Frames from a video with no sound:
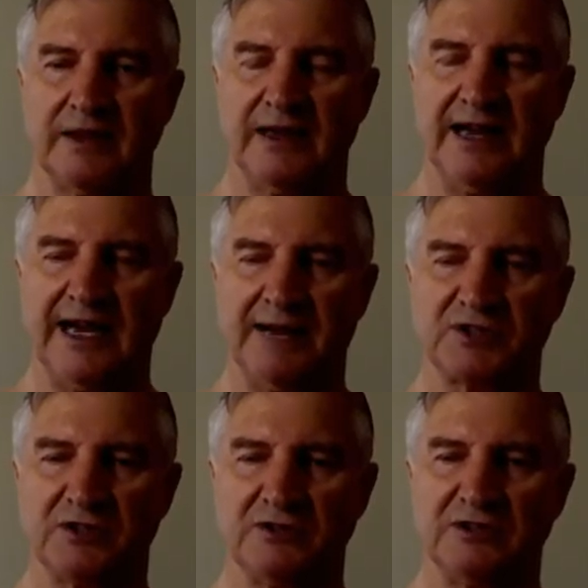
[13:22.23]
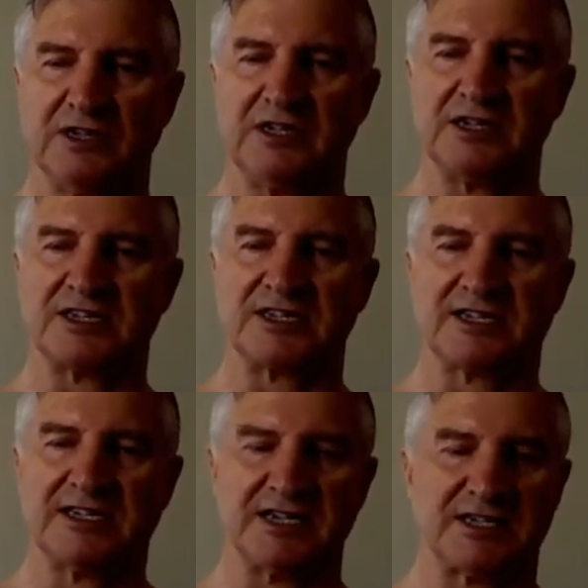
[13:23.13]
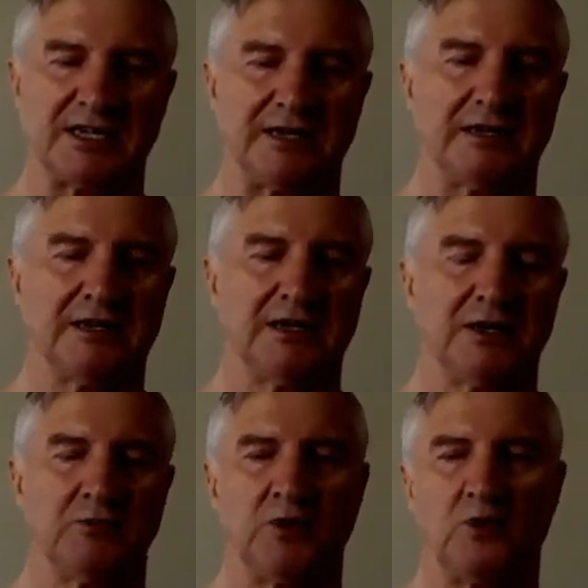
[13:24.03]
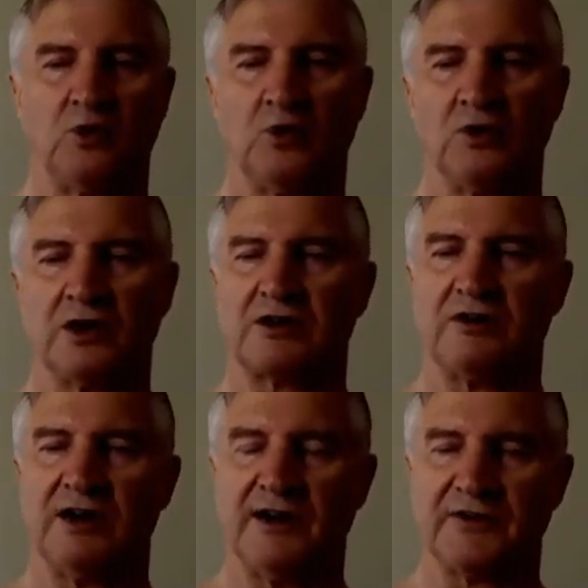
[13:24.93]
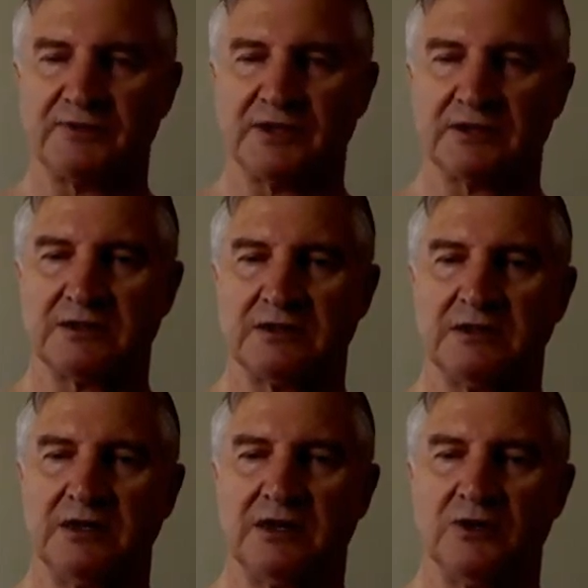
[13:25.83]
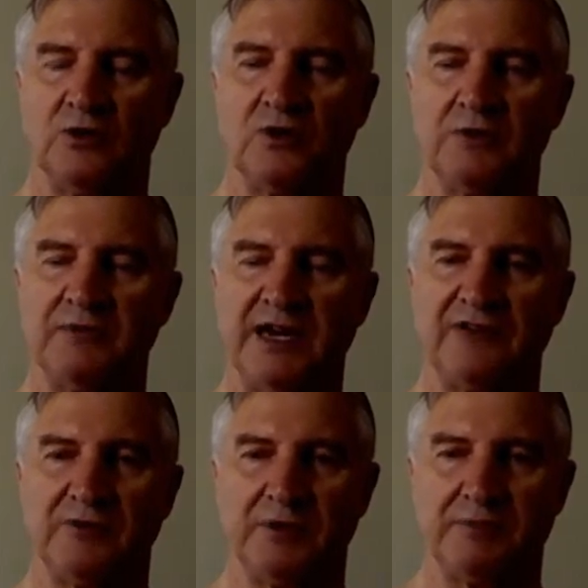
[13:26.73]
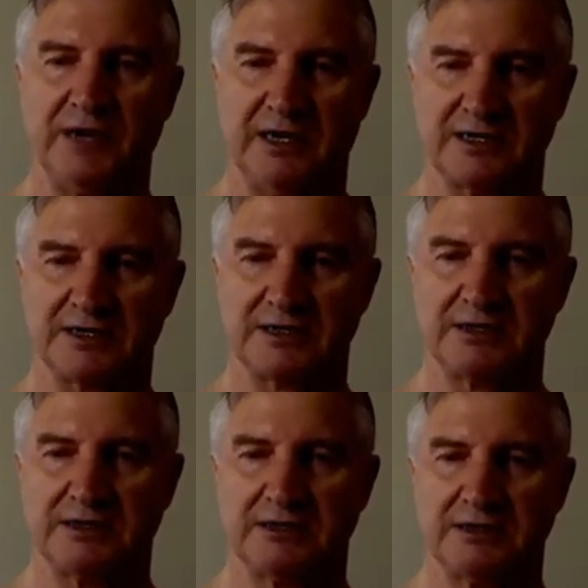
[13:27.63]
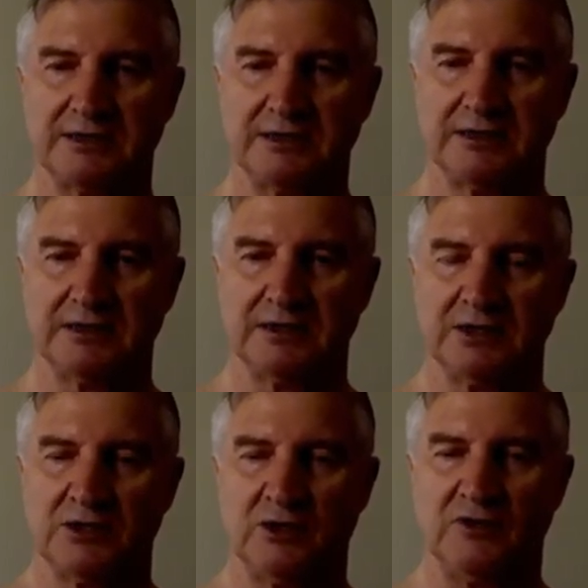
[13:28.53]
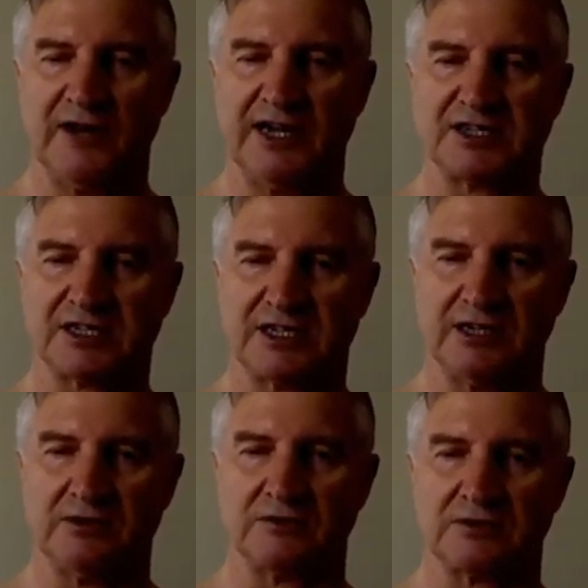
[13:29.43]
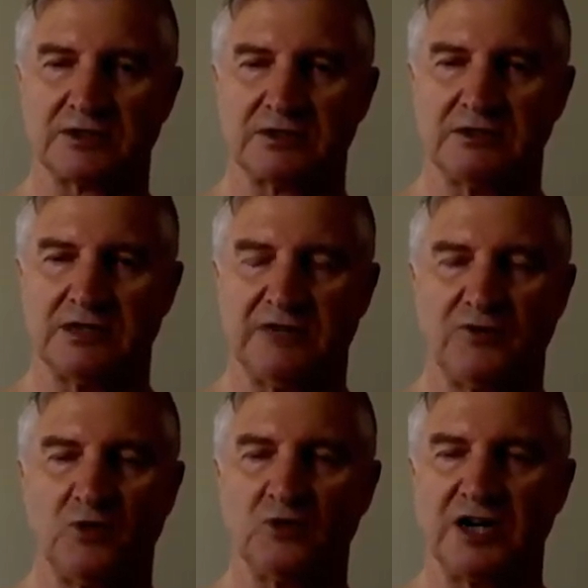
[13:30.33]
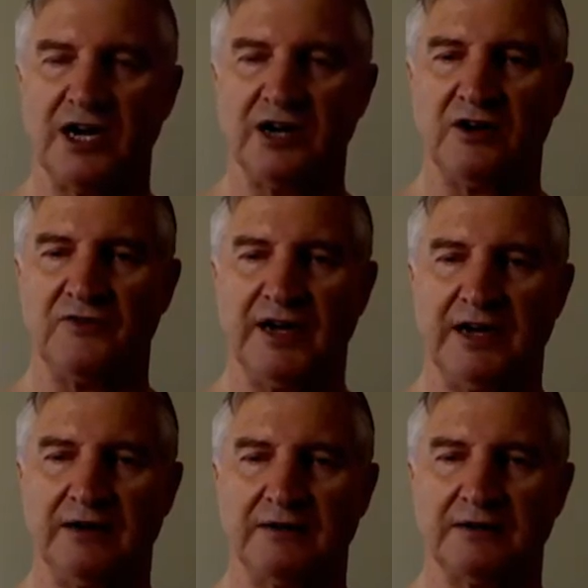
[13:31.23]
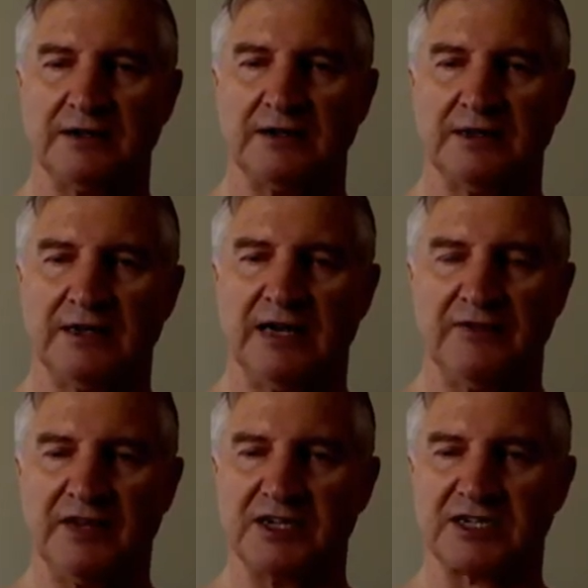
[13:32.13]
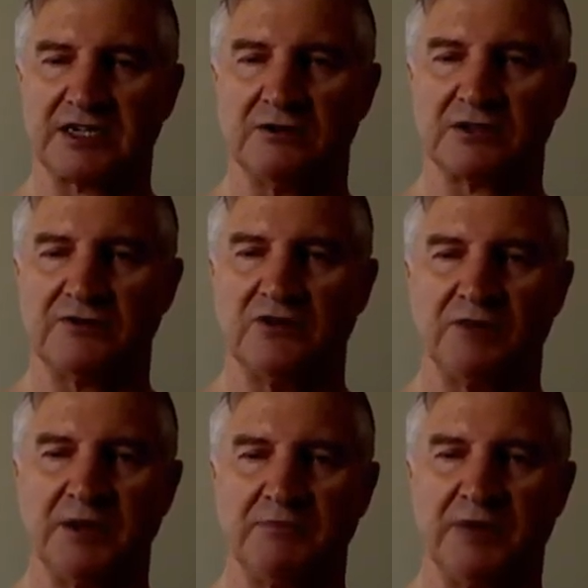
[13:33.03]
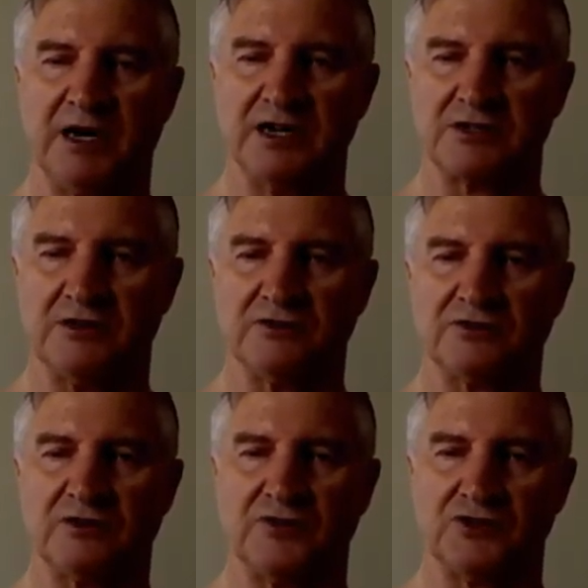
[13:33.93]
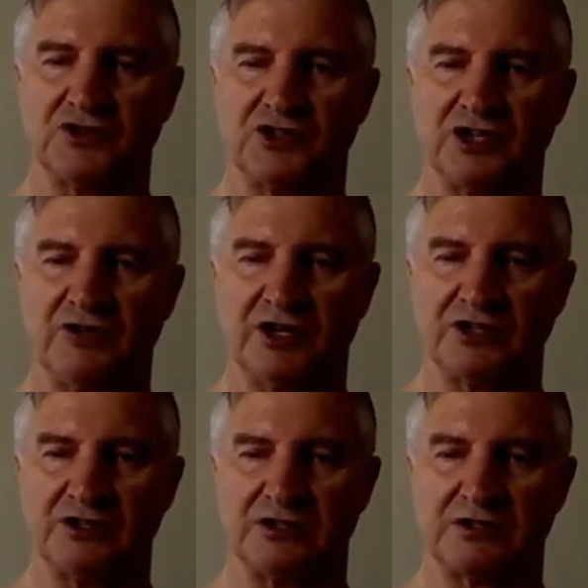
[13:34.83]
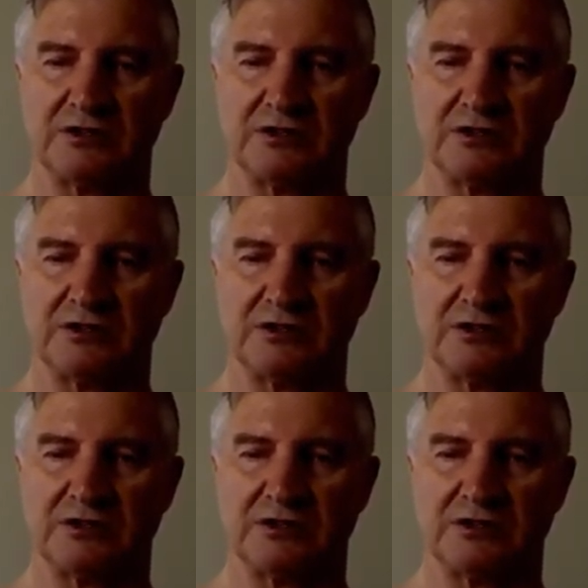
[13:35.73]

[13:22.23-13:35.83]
Absolutely disgusting when all the craftsmen and all the men from the past who have had skills have all died off now, and these skills have not been passed on to the future generations.